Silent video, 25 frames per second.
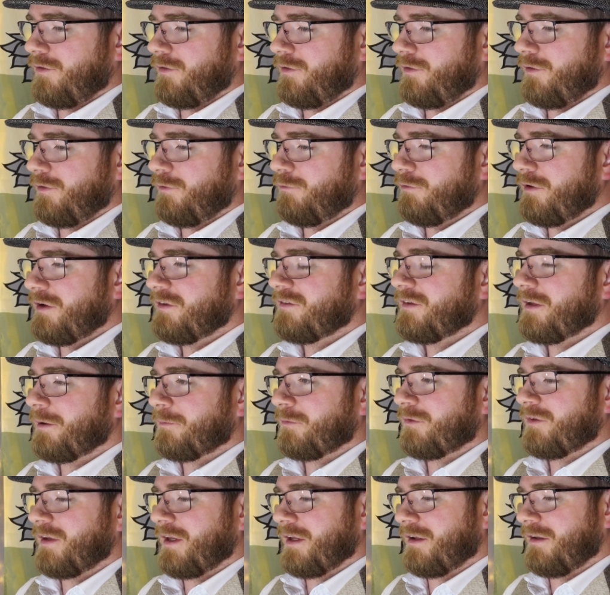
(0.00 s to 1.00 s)
the reason I'm
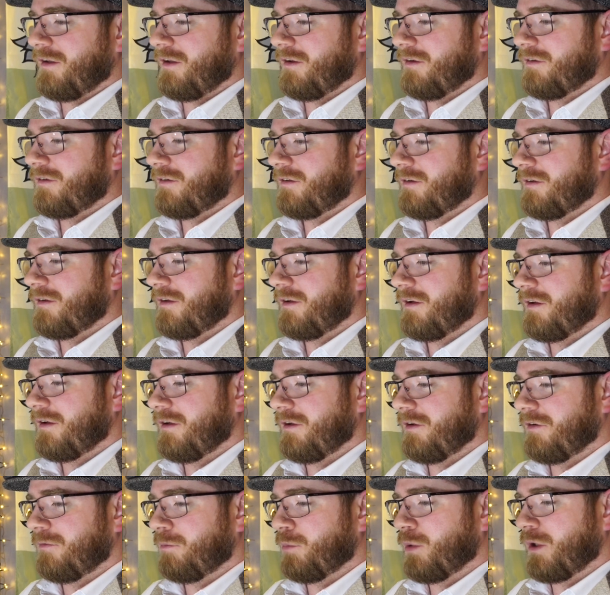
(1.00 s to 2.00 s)
saying this
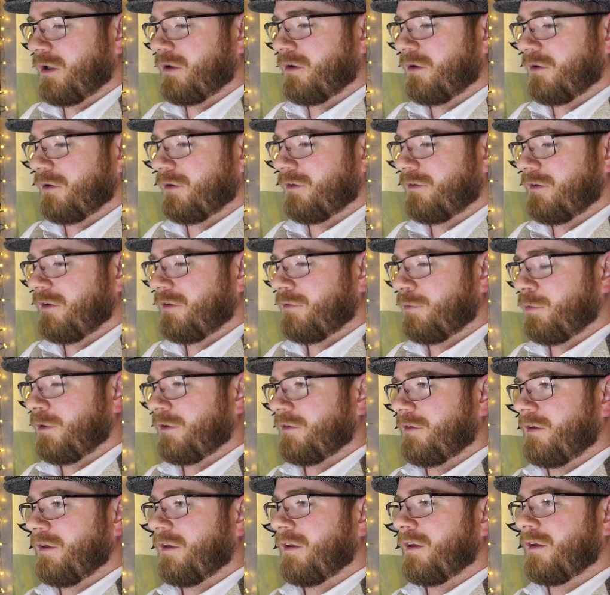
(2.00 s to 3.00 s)
is because this
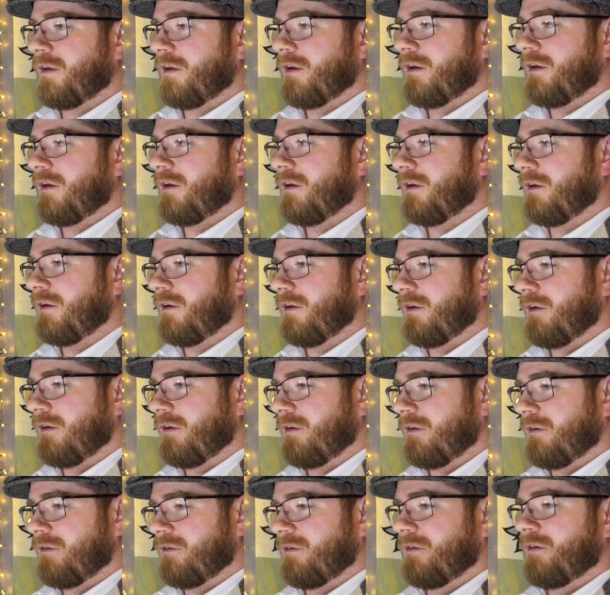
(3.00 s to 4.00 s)
whiskey
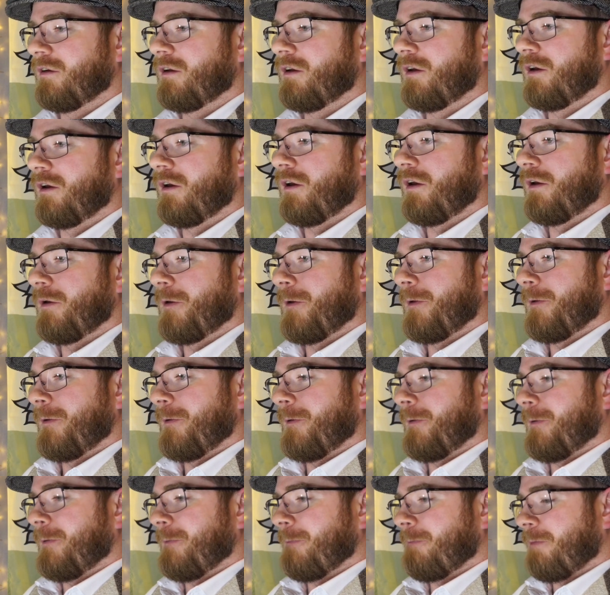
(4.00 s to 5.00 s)
is
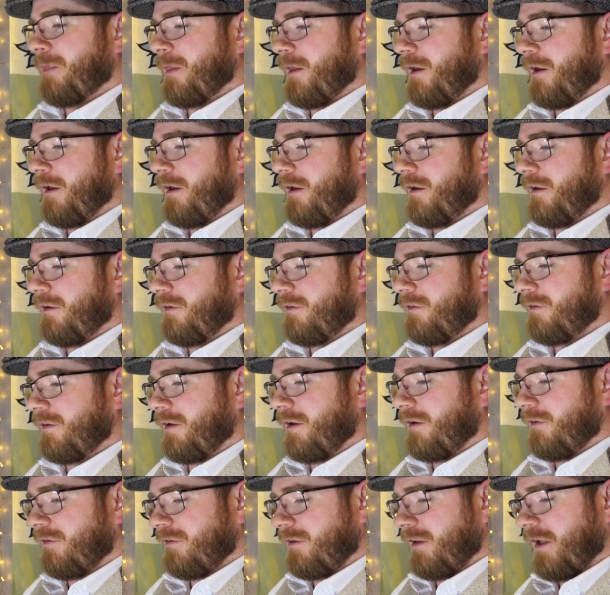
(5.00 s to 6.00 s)

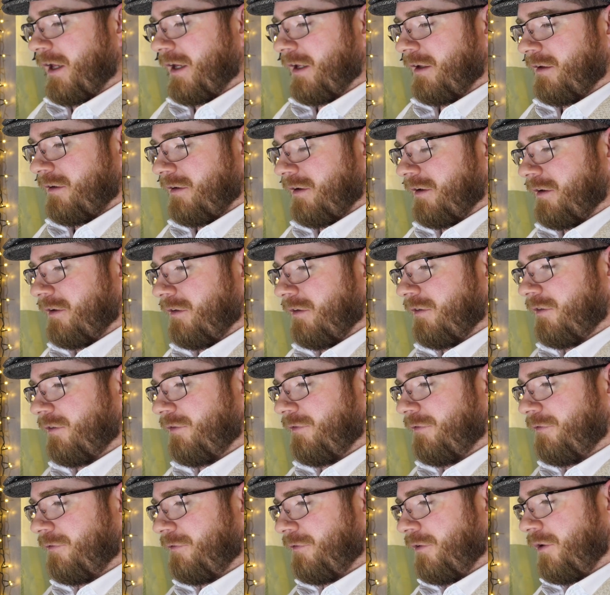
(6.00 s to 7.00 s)
it's light, it's
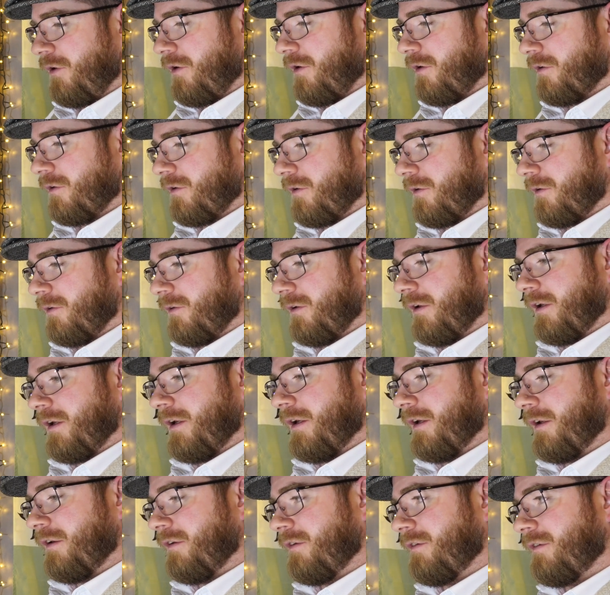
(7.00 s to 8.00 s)
floral,
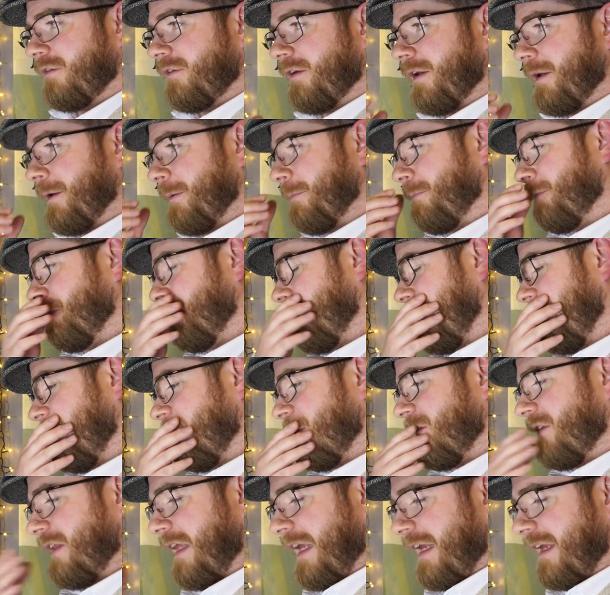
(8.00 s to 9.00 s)
it's
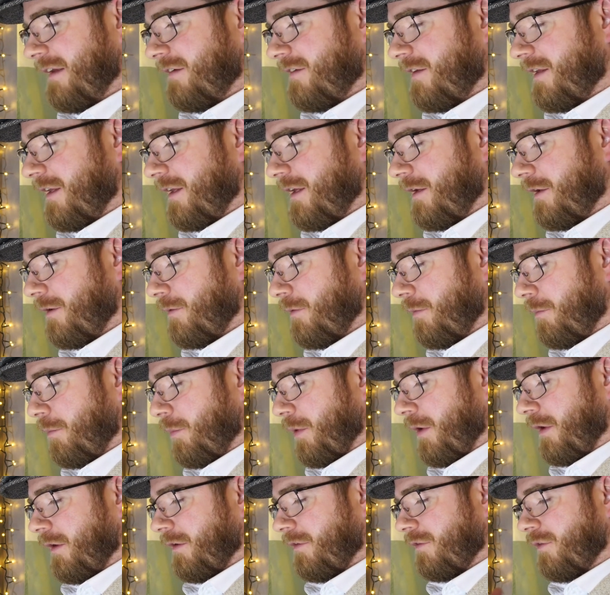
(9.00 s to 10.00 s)
tasty,
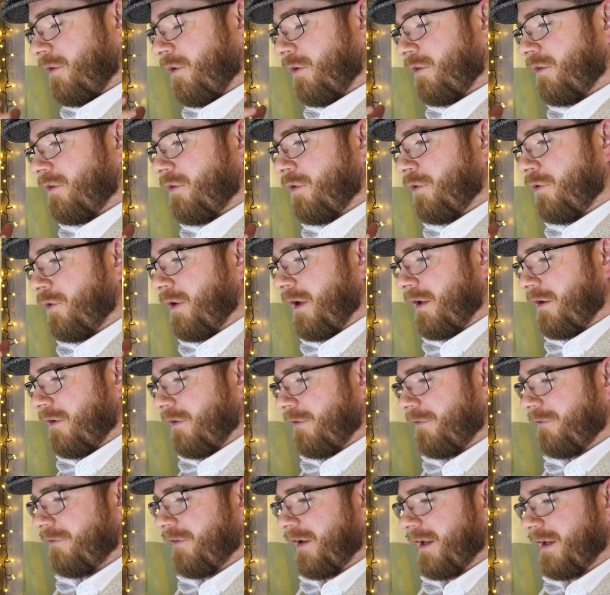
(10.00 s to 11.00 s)
but it's not too in your
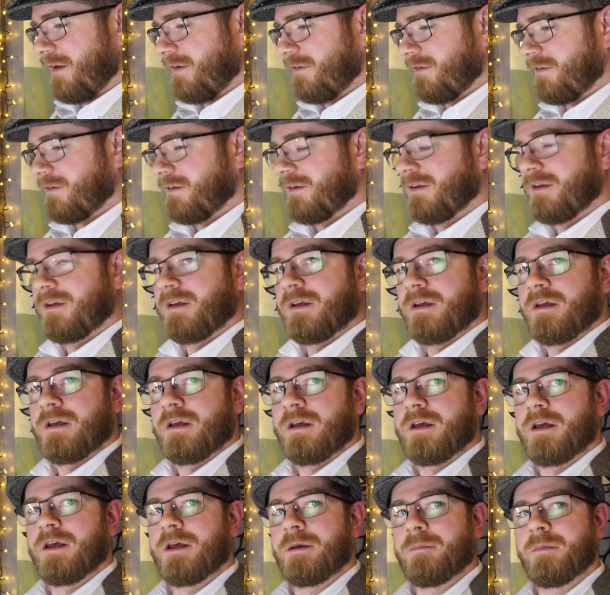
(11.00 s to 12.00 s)
face.
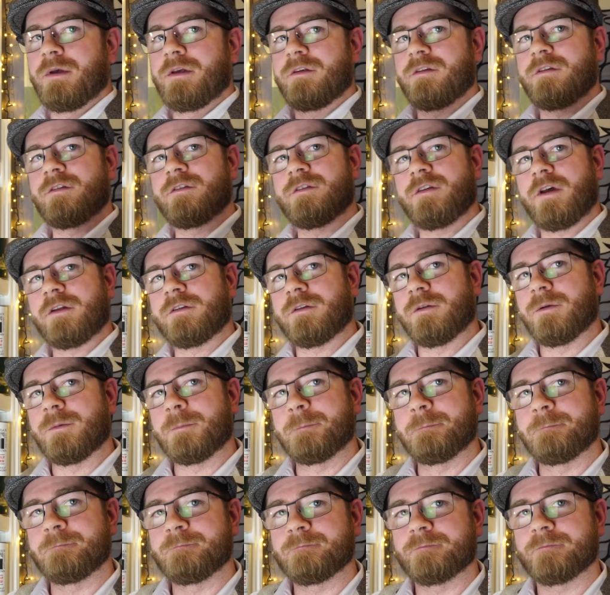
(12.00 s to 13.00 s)
It's subtle.
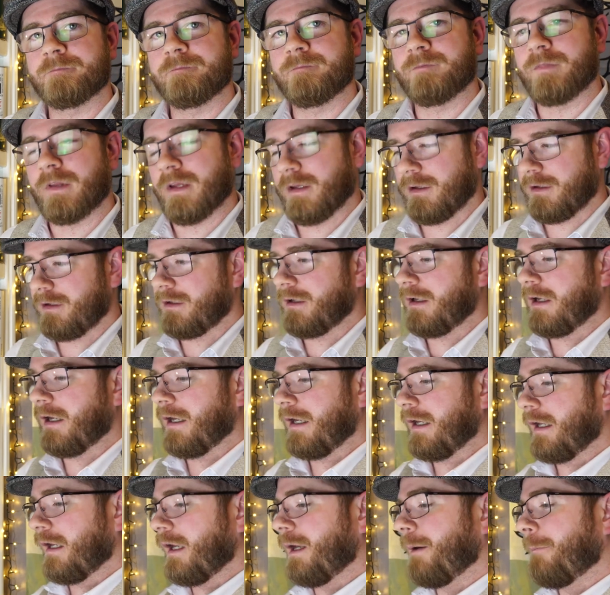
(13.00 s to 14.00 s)

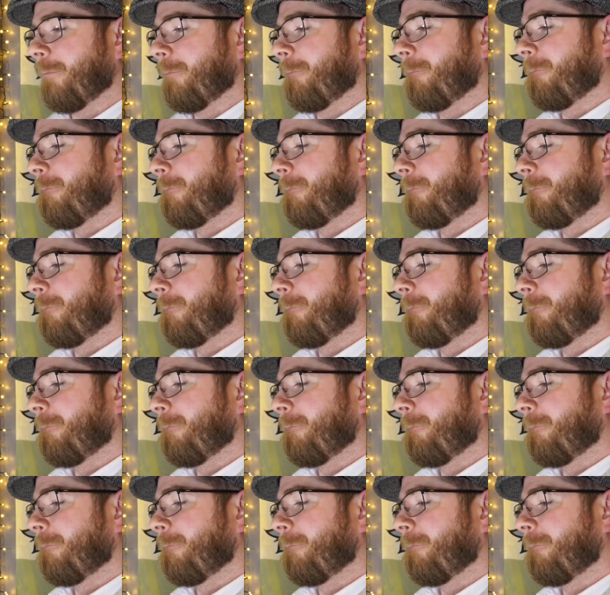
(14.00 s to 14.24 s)
But